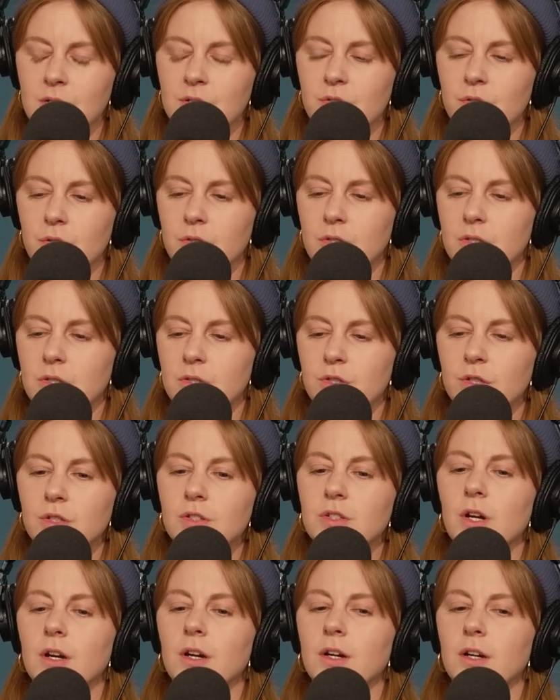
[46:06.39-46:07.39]
I should
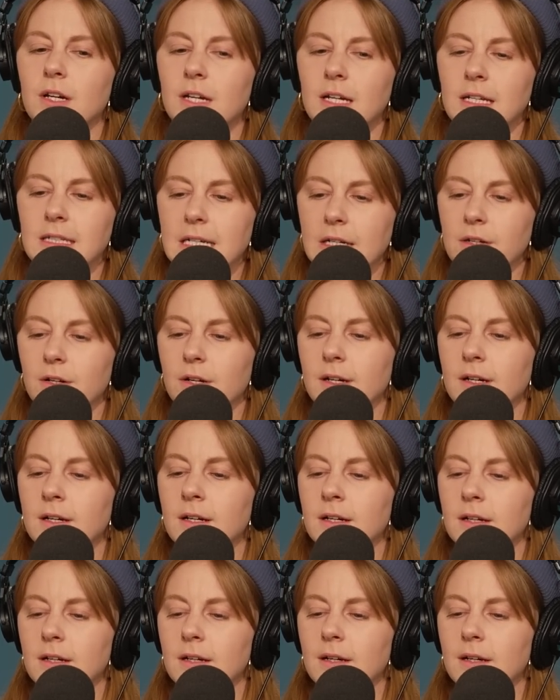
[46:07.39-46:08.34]
start cooking dinner.